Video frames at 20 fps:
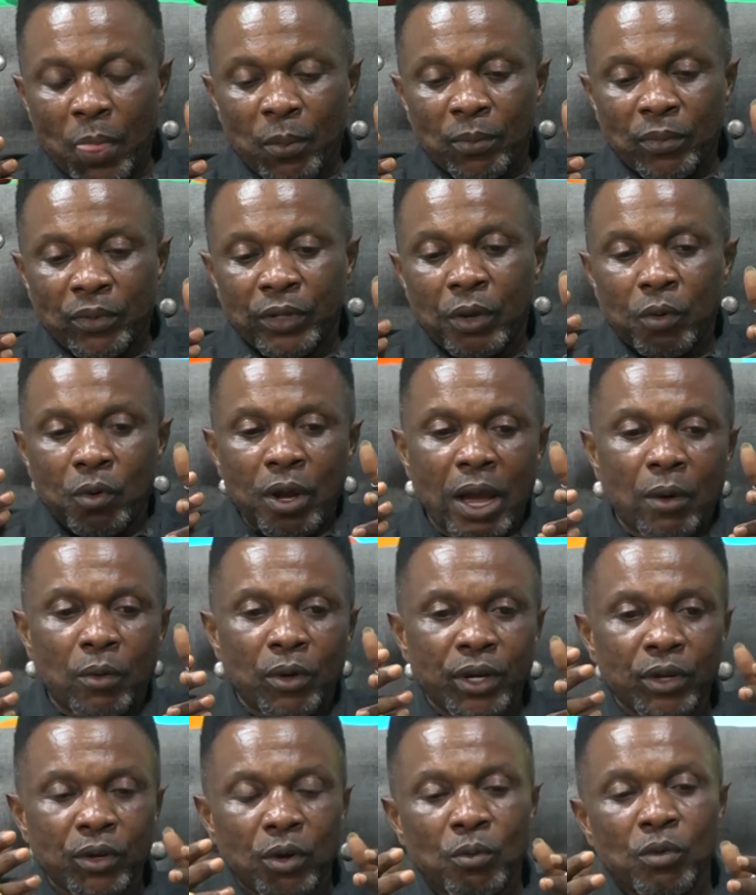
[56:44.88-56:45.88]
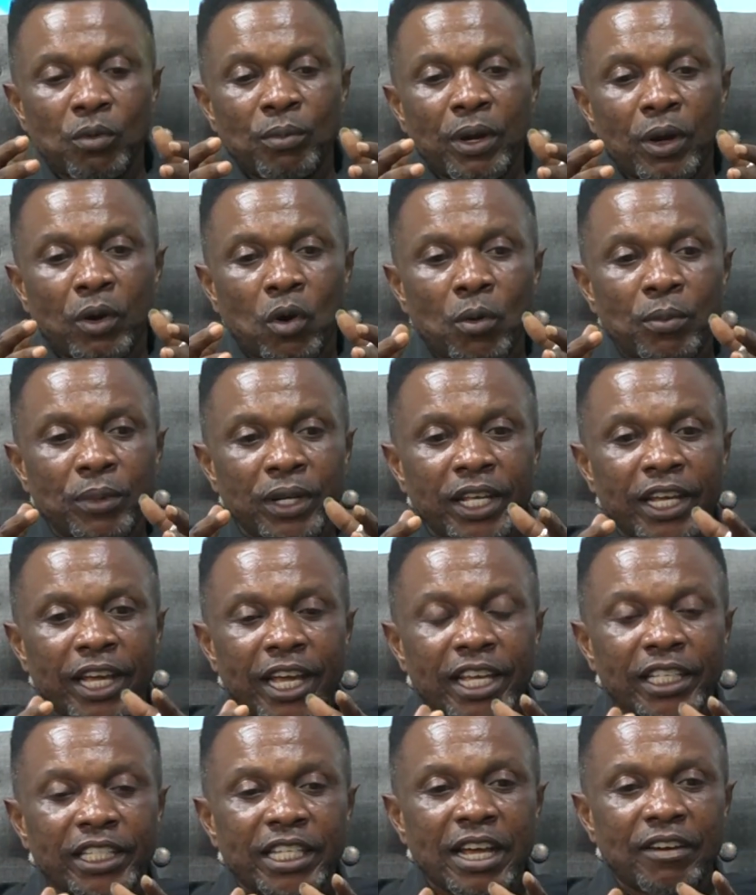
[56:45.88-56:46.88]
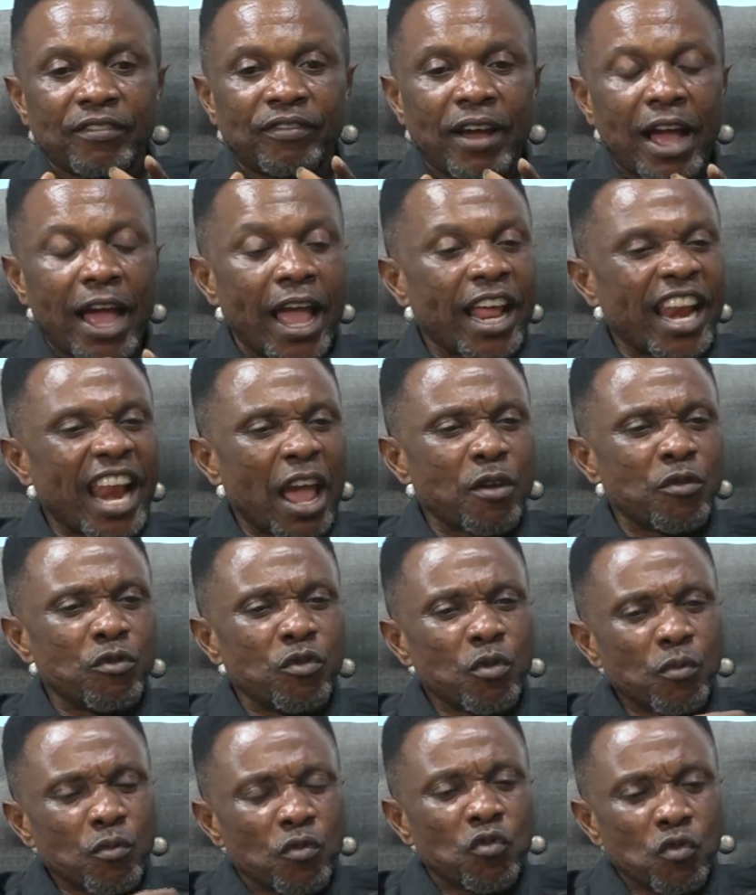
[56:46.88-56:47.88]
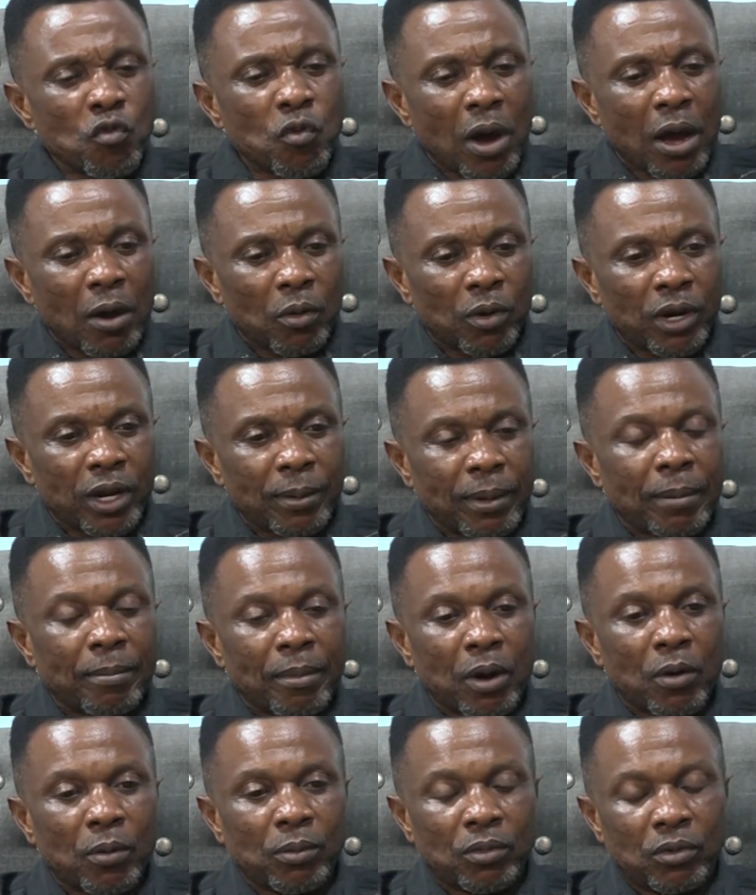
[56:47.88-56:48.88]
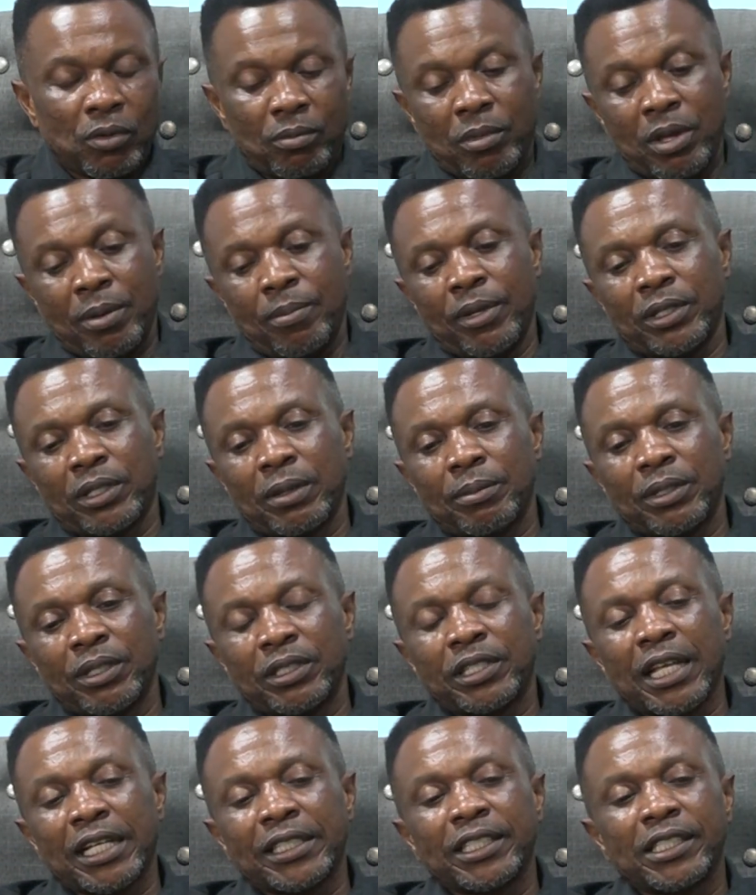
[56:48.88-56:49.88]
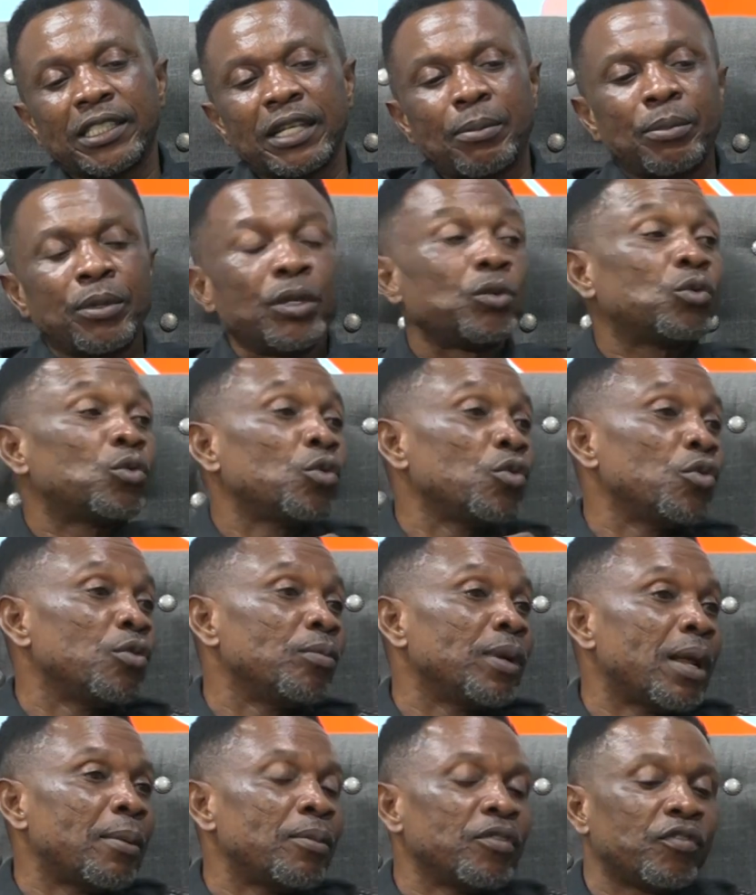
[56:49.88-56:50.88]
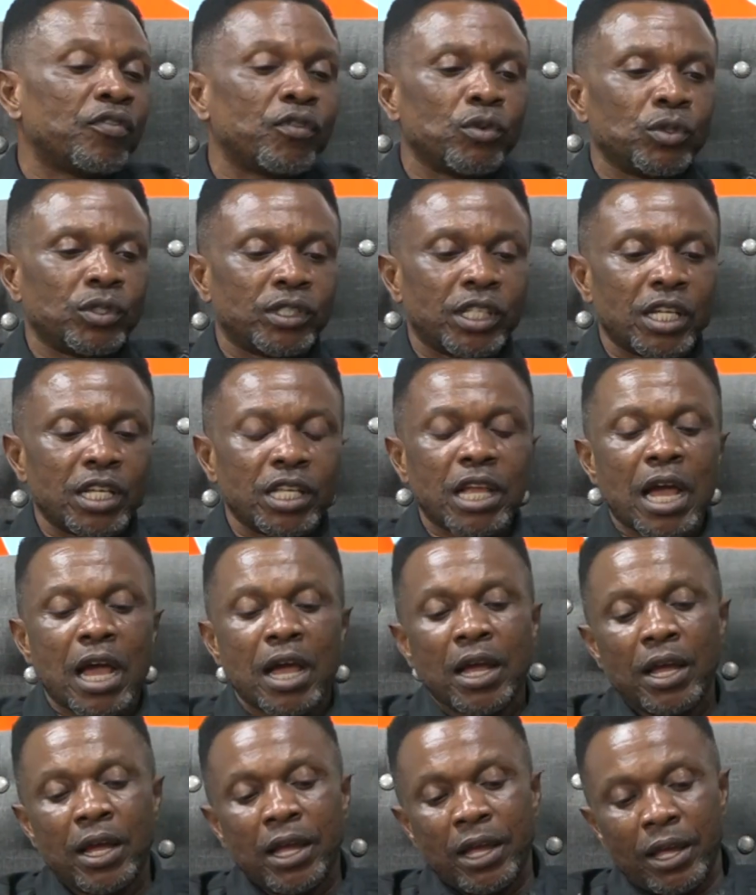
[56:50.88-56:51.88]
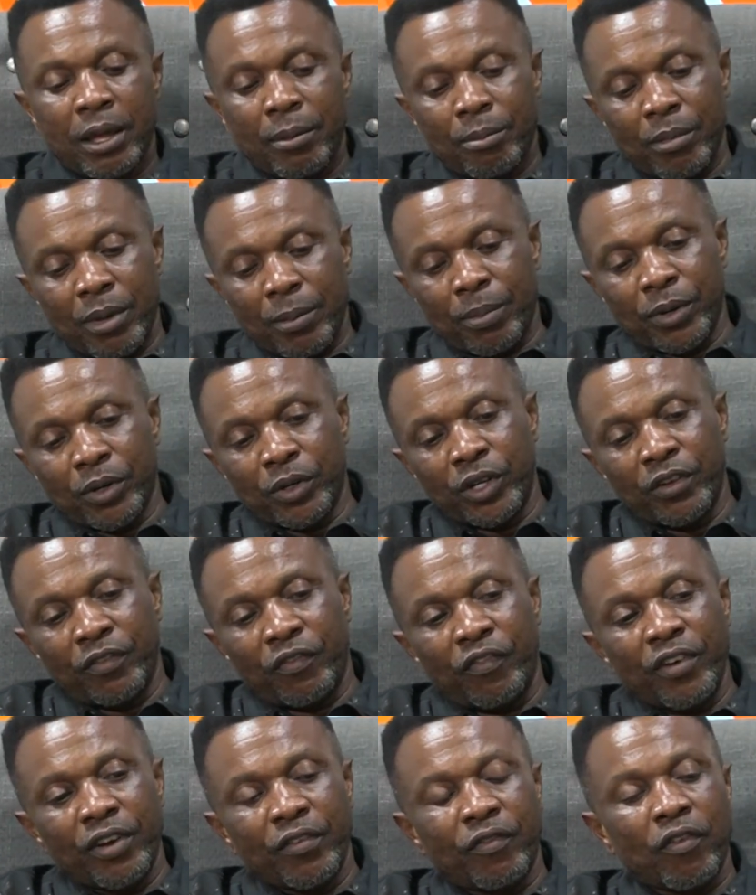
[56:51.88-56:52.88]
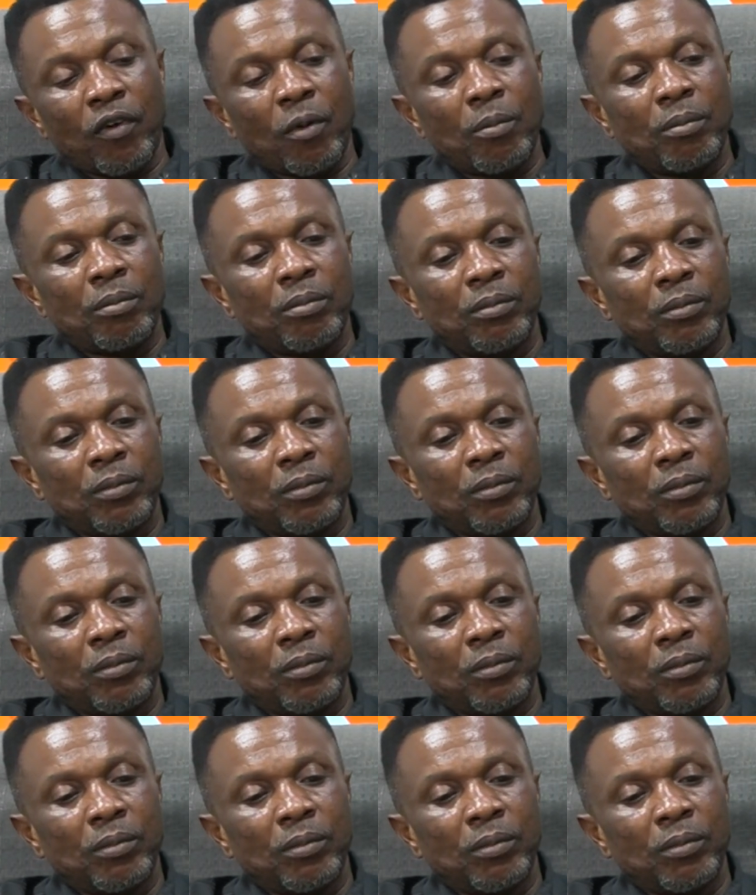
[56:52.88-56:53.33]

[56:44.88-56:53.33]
the way I want you to communicate here for, and I knew no one would ever mom. Maybe some started some two new name through stage. Yeah. Maybe the free form.